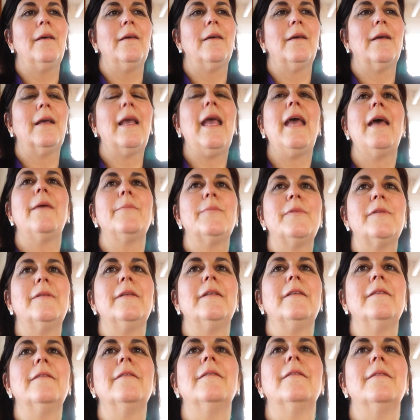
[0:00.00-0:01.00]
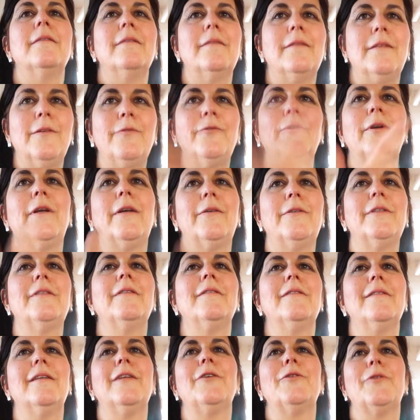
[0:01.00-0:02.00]
camps in different areas
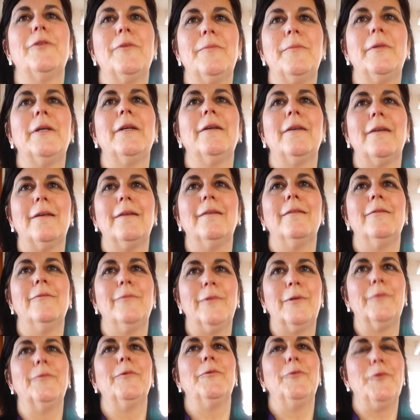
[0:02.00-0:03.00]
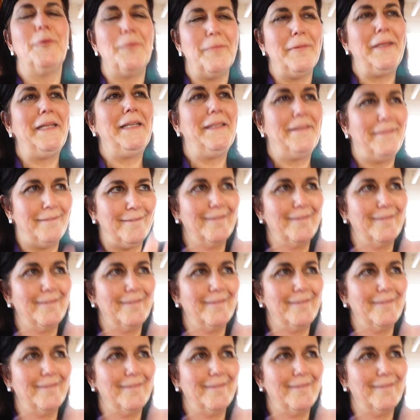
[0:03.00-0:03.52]
in Central America where we would meet